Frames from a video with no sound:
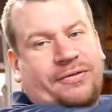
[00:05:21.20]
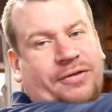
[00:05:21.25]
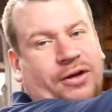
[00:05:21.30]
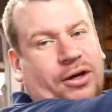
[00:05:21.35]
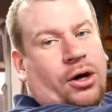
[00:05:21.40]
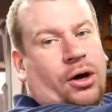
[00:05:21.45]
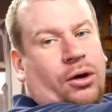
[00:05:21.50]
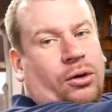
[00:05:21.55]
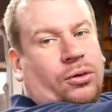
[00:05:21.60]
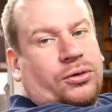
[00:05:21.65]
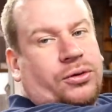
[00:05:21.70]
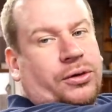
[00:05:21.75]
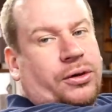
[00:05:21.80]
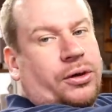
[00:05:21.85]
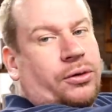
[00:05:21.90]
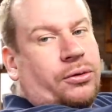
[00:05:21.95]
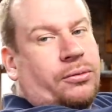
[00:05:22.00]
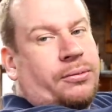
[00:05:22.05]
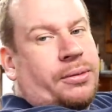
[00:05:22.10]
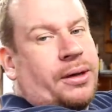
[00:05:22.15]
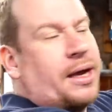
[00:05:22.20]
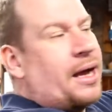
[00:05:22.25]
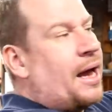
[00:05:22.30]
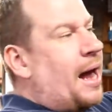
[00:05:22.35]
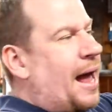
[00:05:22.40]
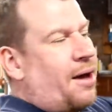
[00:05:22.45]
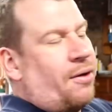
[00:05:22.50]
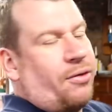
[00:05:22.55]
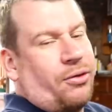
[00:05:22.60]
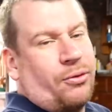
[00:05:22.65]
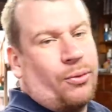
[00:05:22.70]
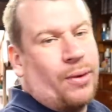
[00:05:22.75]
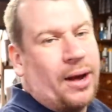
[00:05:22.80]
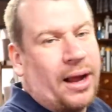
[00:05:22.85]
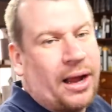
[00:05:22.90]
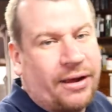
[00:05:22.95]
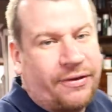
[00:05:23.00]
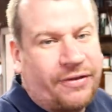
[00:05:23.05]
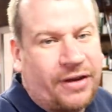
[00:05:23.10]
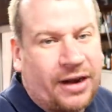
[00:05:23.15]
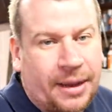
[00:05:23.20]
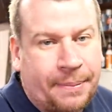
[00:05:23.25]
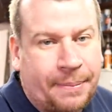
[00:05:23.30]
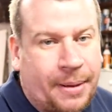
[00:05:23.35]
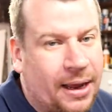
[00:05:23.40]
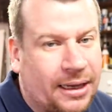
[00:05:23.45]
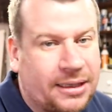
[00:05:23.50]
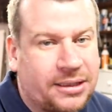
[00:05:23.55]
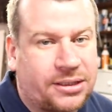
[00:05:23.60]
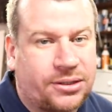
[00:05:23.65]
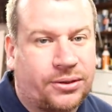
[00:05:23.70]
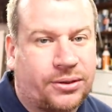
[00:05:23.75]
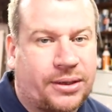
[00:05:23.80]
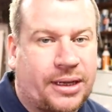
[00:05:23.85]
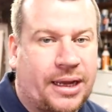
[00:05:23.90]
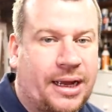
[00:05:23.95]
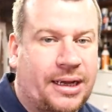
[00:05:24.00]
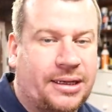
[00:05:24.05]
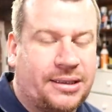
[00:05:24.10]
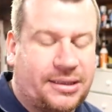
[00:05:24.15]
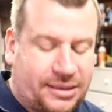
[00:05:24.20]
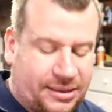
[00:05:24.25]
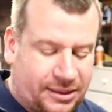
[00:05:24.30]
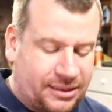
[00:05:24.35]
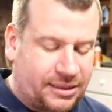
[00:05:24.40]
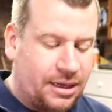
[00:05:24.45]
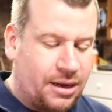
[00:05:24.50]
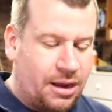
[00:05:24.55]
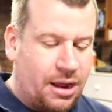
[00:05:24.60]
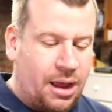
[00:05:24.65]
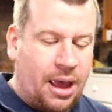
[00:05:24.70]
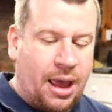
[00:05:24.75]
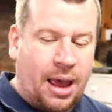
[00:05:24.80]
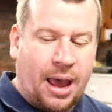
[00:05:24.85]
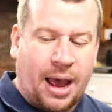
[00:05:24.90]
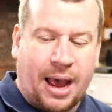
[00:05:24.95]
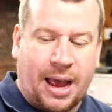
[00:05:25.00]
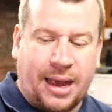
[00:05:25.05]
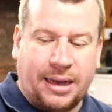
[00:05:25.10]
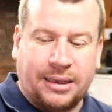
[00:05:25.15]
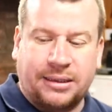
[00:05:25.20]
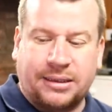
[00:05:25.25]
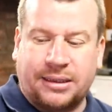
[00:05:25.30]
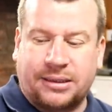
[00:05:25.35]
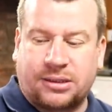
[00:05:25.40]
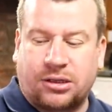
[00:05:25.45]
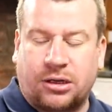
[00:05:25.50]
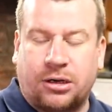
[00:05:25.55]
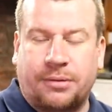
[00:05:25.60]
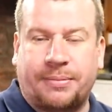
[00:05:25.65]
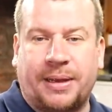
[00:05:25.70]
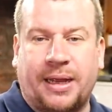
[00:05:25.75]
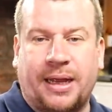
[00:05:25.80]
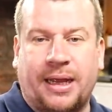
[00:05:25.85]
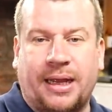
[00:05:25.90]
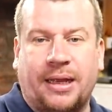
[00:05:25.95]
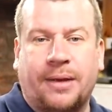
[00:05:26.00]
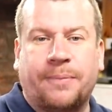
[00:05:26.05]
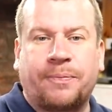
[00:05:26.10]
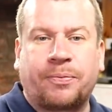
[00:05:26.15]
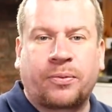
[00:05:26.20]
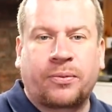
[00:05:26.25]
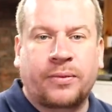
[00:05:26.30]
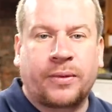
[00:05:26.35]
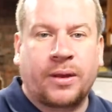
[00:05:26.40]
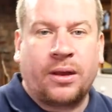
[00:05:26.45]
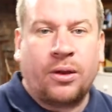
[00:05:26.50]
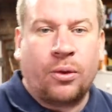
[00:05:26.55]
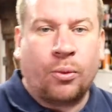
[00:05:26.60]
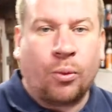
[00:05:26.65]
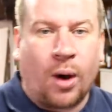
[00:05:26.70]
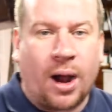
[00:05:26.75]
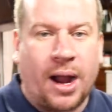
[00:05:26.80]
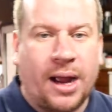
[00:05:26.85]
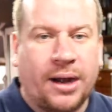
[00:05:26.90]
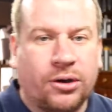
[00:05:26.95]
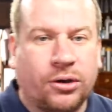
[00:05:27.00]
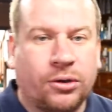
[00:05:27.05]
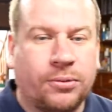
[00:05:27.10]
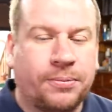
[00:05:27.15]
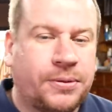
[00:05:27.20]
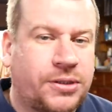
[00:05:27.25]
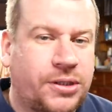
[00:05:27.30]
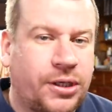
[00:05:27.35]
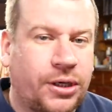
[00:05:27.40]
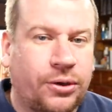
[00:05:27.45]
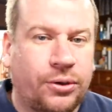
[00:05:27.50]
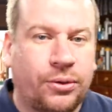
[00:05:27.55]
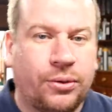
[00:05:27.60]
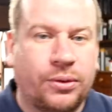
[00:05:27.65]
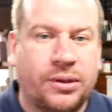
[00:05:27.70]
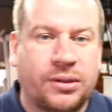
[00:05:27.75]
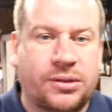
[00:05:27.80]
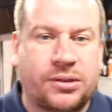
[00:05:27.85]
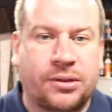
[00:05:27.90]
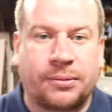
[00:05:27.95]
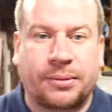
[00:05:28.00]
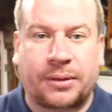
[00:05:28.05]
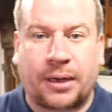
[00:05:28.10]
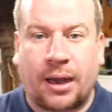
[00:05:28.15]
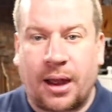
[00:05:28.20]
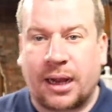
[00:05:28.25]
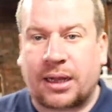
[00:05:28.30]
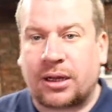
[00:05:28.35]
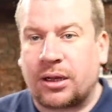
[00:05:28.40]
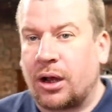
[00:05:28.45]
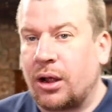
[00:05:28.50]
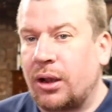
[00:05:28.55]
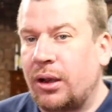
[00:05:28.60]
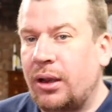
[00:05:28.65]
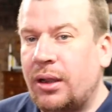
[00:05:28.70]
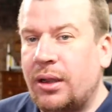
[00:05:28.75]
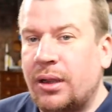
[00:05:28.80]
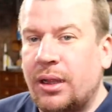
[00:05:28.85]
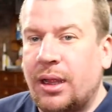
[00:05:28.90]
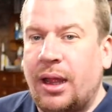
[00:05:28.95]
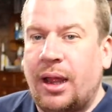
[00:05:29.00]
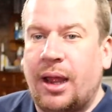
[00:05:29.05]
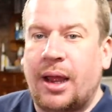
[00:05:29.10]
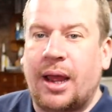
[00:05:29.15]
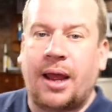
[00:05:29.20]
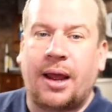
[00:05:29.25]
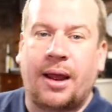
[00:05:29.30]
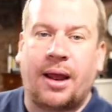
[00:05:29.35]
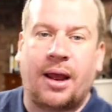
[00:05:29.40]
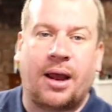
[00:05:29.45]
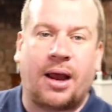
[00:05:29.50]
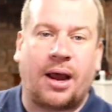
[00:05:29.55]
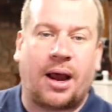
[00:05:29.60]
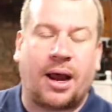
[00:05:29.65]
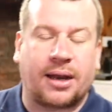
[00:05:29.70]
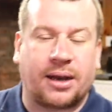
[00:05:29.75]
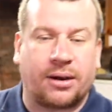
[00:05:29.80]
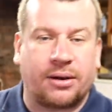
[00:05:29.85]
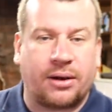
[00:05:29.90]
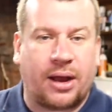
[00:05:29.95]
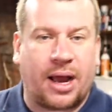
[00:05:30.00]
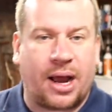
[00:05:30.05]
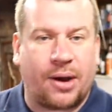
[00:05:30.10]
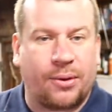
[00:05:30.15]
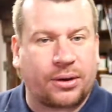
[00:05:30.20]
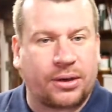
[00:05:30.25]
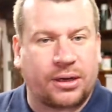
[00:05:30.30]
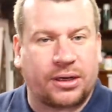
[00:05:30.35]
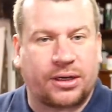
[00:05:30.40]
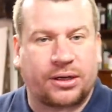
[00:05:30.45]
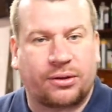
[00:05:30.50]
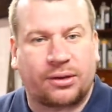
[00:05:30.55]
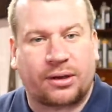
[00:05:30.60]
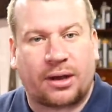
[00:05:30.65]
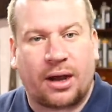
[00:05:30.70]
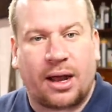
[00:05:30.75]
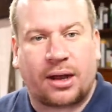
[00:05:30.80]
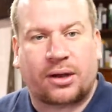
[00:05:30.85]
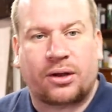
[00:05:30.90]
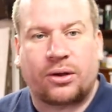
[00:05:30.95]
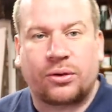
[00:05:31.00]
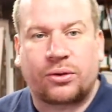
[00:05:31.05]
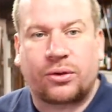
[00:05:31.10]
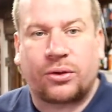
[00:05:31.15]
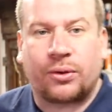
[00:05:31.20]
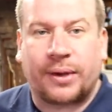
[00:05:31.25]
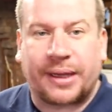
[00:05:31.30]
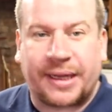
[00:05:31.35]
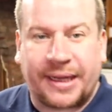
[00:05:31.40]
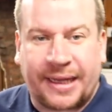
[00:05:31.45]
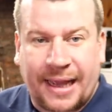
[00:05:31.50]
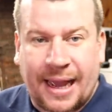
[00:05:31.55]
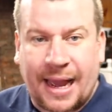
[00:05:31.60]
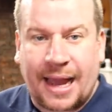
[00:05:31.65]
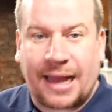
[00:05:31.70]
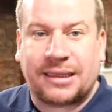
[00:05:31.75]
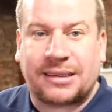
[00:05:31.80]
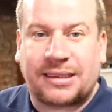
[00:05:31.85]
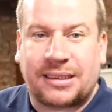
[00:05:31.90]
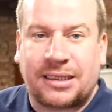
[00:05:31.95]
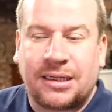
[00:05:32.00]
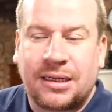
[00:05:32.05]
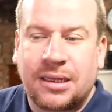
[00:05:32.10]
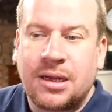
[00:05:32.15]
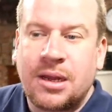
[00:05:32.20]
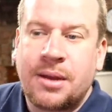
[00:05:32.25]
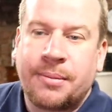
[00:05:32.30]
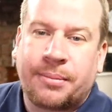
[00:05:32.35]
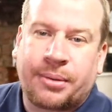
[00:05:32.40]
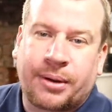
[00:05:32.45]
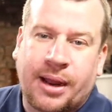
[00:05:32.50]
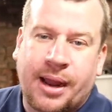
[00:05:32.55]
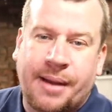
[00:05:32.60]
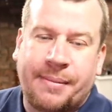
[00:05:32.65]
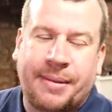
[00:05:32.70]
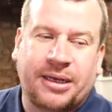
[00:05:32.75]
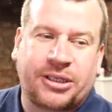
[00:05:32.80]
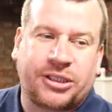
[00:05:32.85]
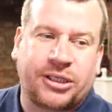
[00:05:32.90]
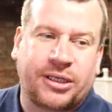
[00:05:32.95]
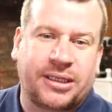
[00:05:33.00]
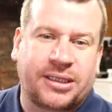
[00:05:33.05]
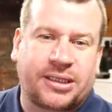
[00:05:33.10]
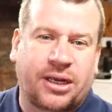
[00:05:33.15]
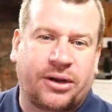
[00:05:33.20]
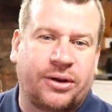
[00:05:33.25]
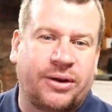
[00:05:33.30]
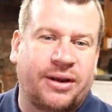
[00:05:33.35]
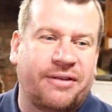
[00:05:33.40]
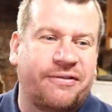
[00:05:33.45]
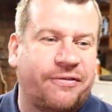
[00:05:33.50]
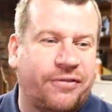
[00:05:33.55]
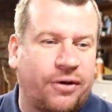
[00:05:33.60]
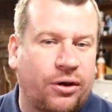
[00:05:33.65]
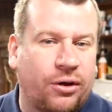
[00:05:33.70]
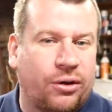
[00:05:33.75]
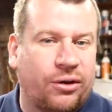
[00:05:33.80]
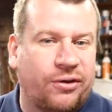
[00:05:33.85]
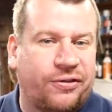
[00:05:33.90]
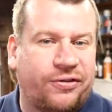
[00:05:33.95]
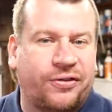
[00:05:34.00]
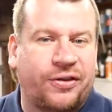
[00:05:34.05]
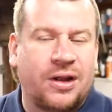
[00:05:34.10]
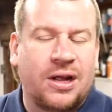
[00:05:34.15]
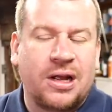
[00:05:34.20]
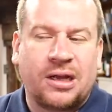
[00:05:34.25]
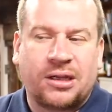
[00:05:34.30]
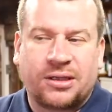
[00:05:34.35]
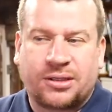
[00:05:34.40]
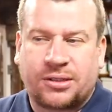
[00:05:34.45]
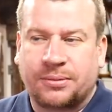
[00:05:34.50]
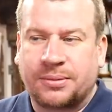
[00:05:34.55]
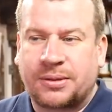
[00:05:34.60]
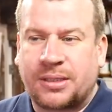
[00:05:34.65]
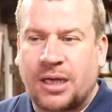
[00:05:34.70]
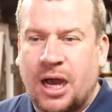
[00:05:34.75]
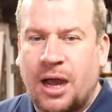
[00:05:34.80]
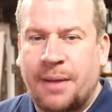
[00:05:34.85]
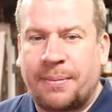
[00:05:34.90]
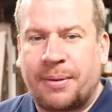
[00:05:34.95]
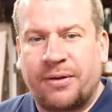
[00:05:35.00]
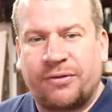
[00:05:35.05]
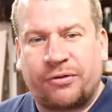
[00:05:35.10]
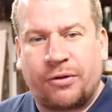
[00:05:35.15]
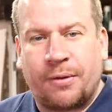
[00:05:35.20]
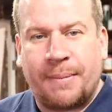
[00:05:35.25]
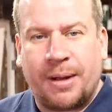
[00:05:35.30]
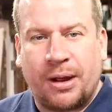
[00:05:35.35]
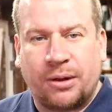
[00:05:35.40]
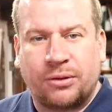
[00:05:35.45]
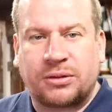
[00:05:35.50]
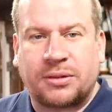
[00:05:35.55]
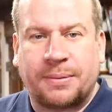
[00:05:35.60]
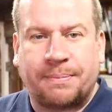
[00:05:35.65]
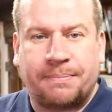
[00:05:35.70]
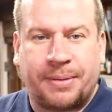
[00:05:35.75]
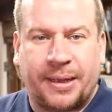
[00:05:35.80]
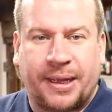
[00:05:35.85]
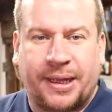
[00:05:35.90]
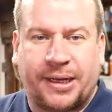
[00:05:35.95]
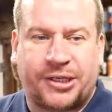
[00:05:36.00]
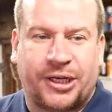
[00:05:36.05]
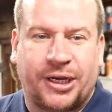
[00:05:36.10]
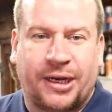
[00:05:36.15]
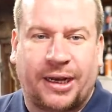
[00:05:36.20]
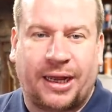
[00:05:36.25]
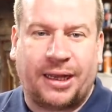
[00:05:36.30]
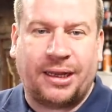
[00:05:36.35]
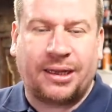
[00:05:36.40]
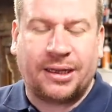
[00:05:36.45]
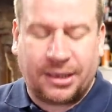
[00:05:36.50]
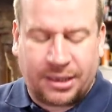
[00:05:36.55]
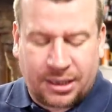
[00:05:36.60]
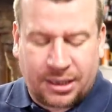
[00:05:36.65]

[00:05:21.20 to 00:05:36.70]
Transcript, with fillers: of the cold room, out the way of any pallets or casks, and it's going to be wired up to some glycol. I don't know how we're going to do the glycol cooling yet, but I imagine it's going to involve some type of remote beer chiller,